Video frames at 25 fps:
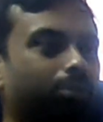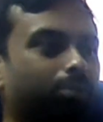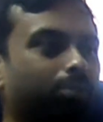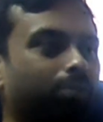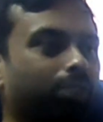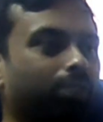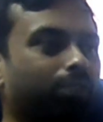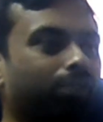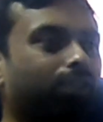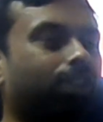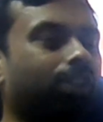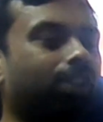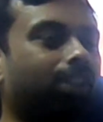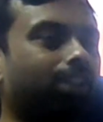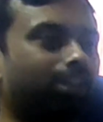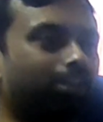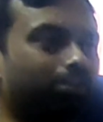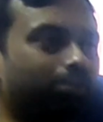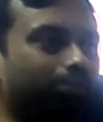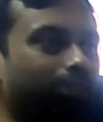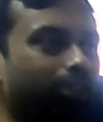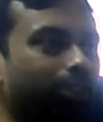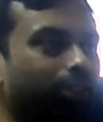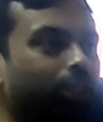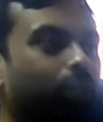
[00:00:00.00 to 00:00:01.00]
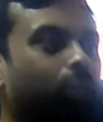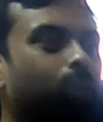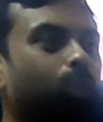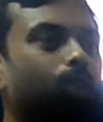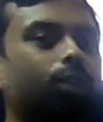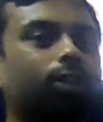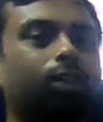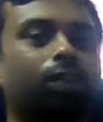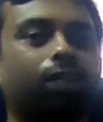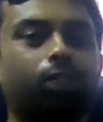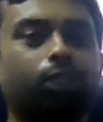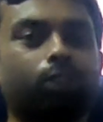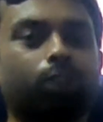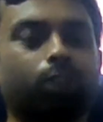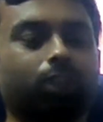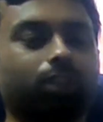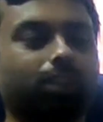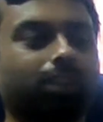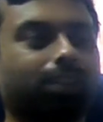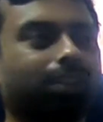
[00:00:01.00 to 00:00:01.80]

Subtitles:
me for 10 minutes over the call.